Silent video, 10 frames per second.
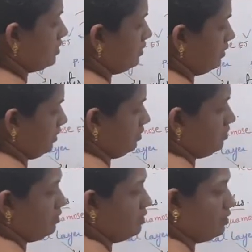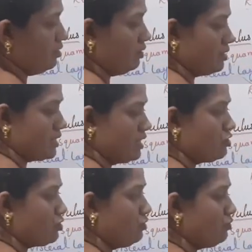layer, the
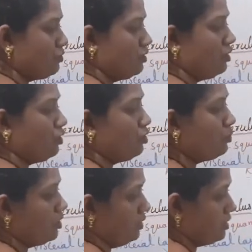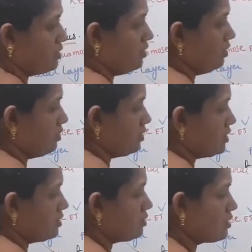cells of glomerulus. Here
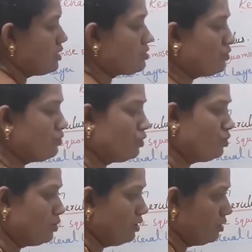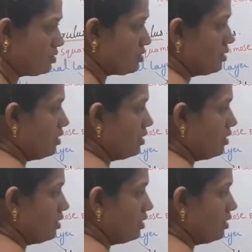these are cells of glomerulus.